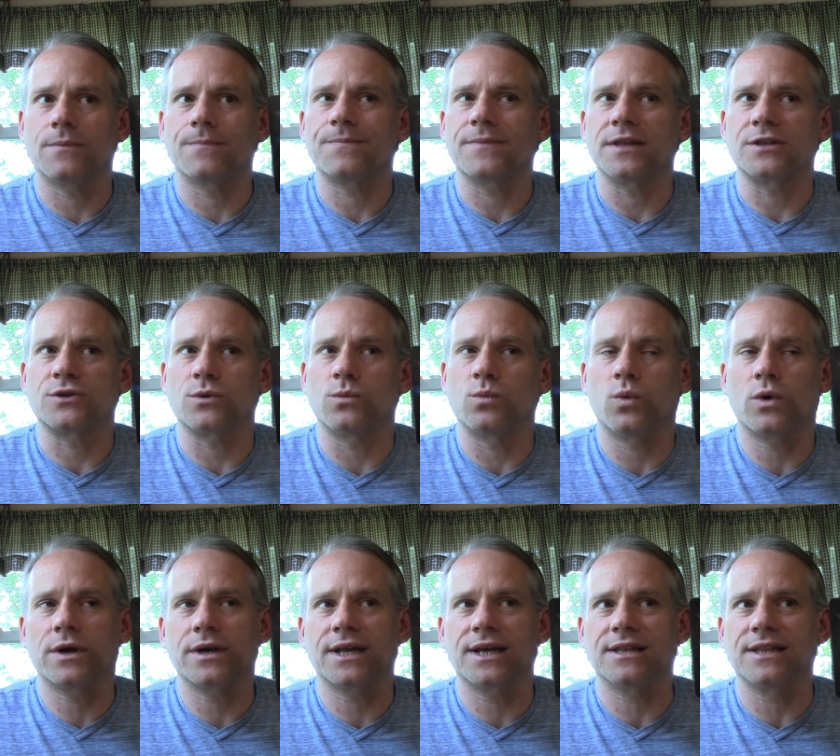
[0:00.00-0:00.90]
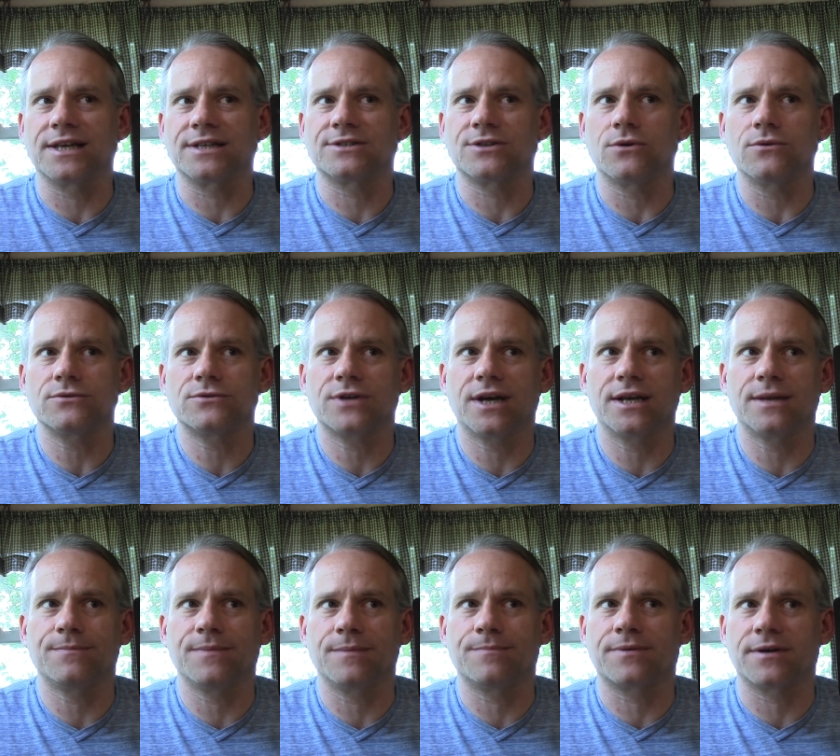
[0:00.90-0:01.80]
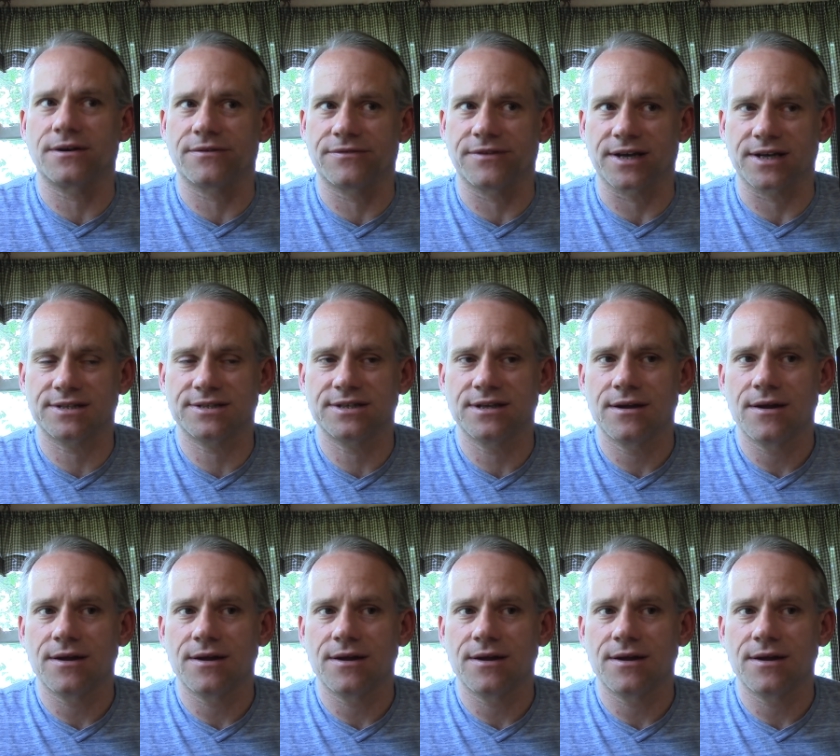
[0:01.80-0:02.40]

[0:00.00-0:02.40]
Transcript: it's a warning like don't try to be perfect